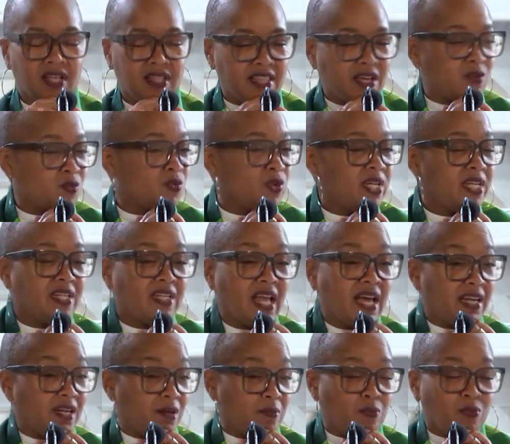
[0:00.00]
that read
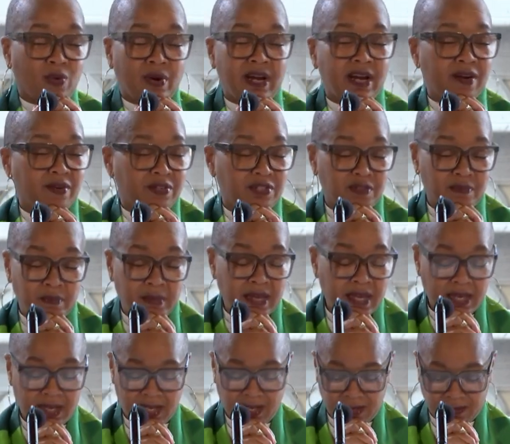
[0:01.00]
like a prayer to
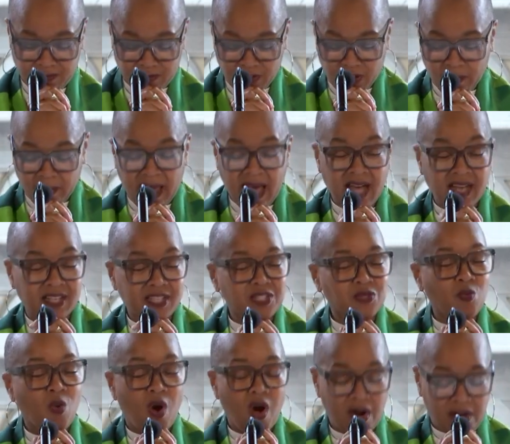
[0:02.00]
me from
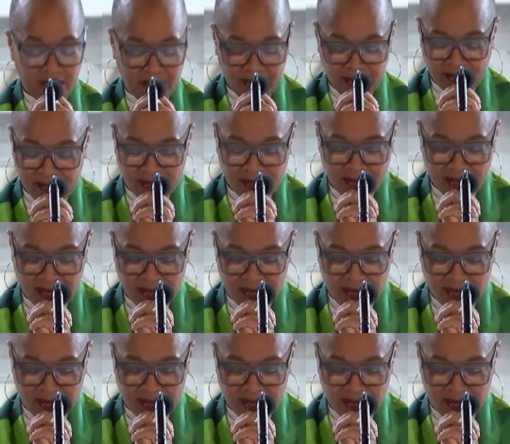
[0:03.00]
Alice Walker.